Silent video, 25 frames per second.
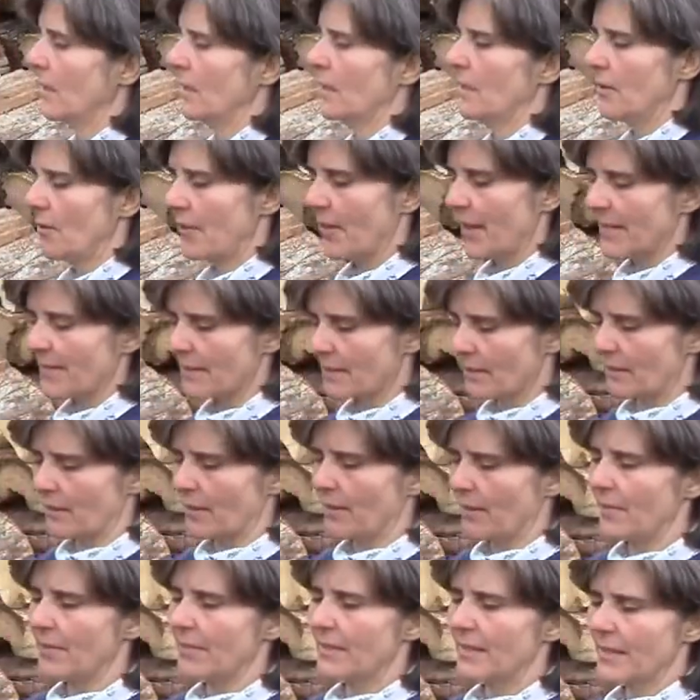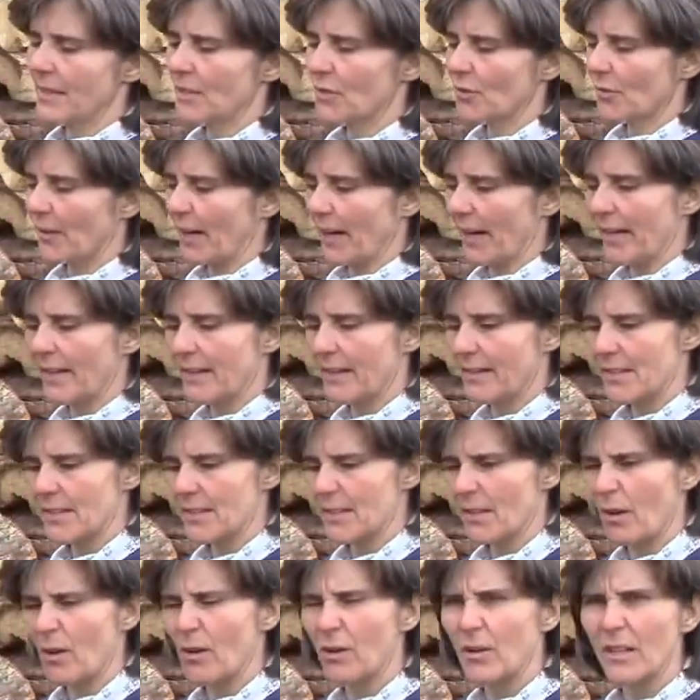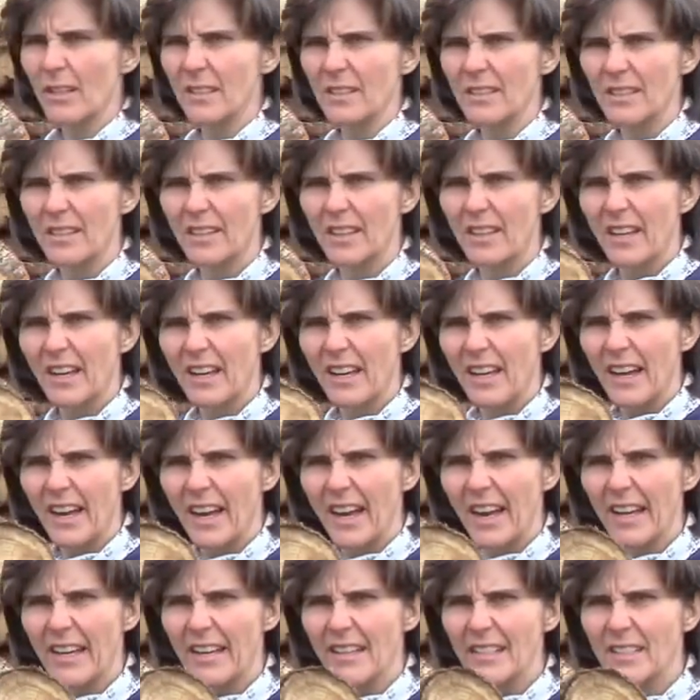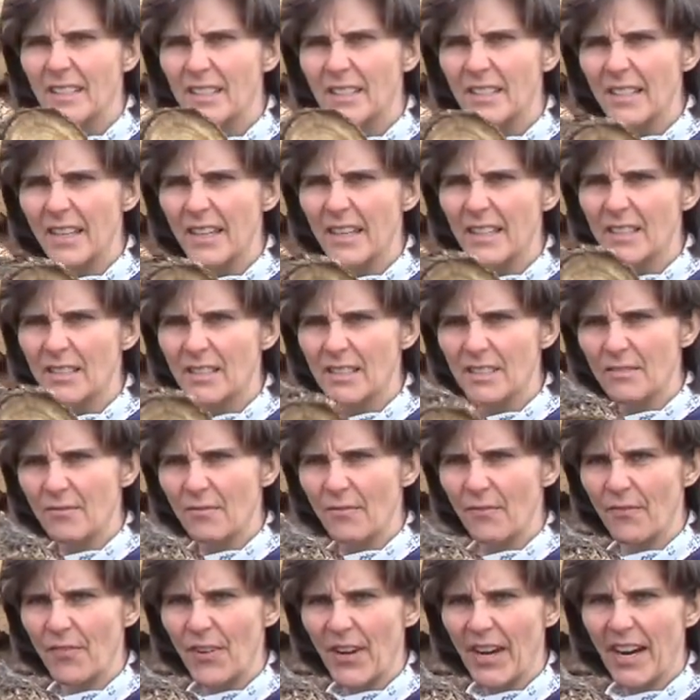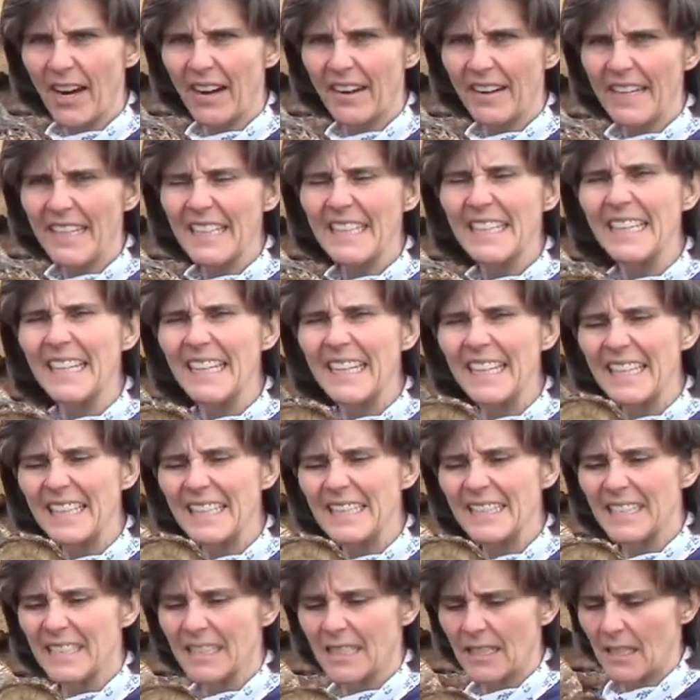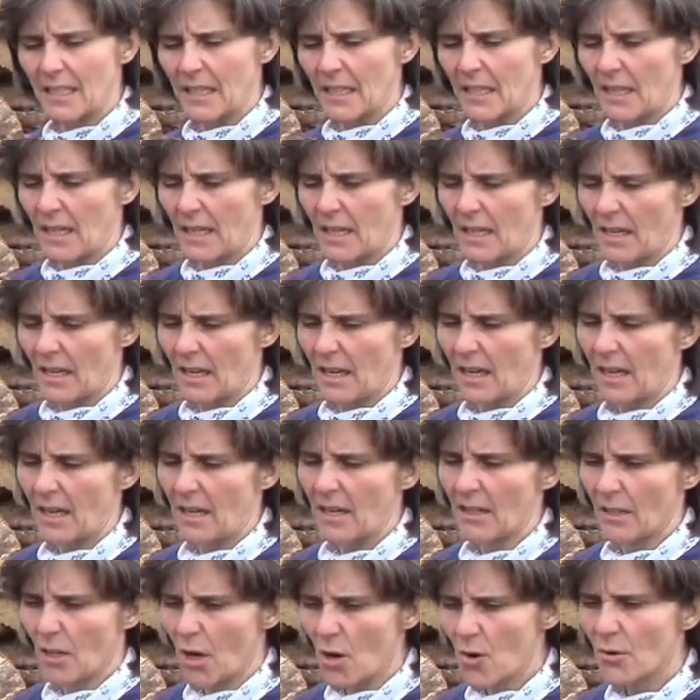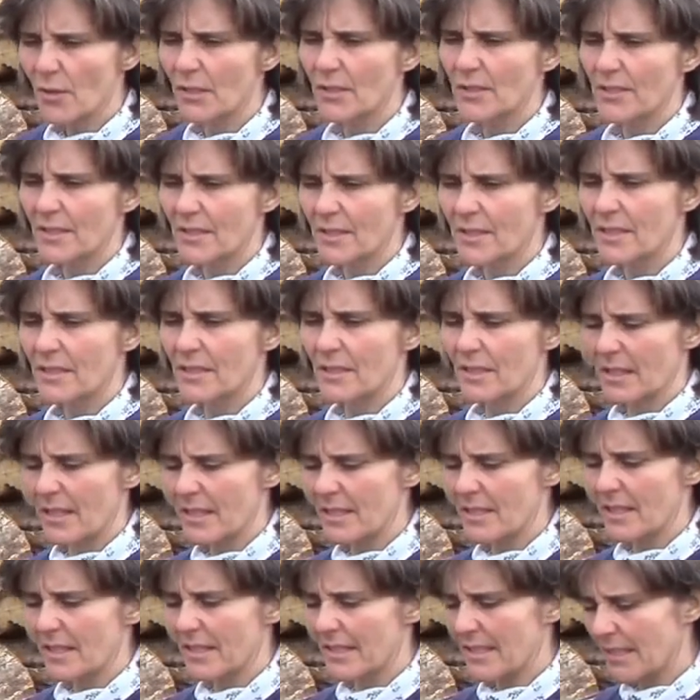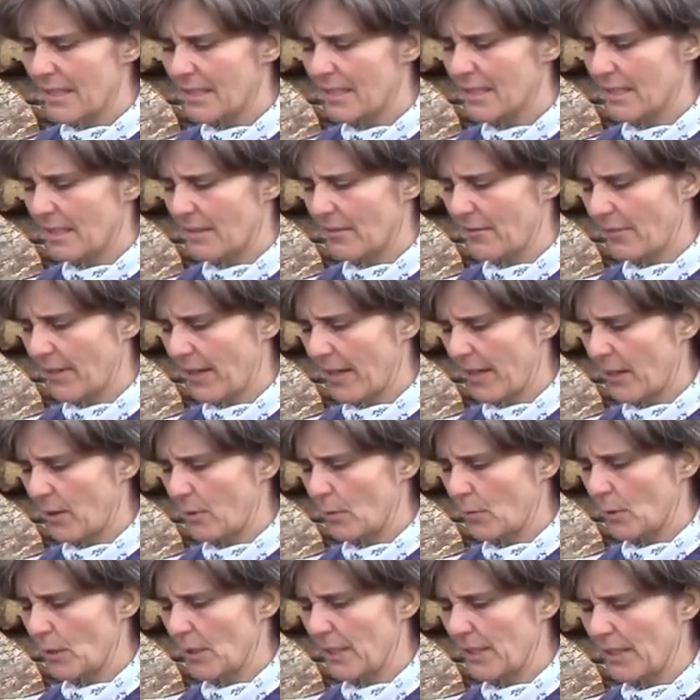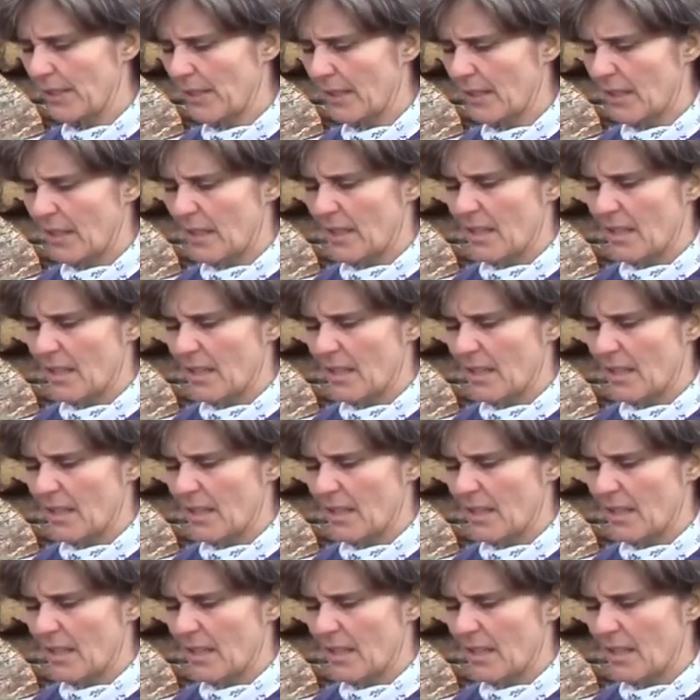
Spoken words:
You know, this right here is locust, and it's very dense. Locust is a decent firewood.